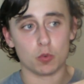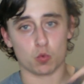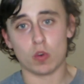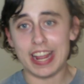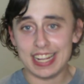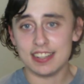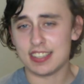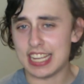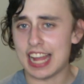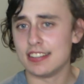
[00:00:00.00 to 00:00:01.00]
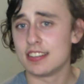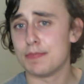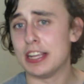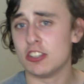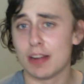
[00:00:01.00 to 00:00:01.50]
raise the
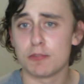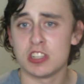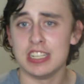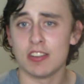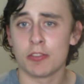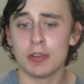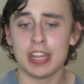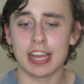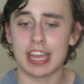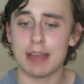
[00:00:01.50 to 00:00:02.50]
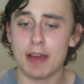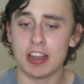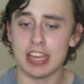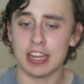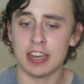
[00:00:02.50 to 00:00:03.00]
anticipation up for season three that came
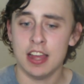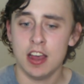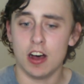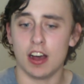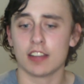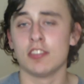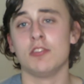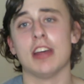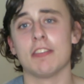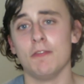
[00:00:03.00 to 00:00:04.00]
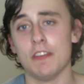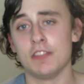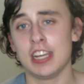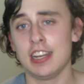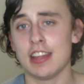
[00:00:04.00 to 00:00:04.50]
out in August of
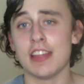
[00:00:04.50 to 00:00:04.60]
2015.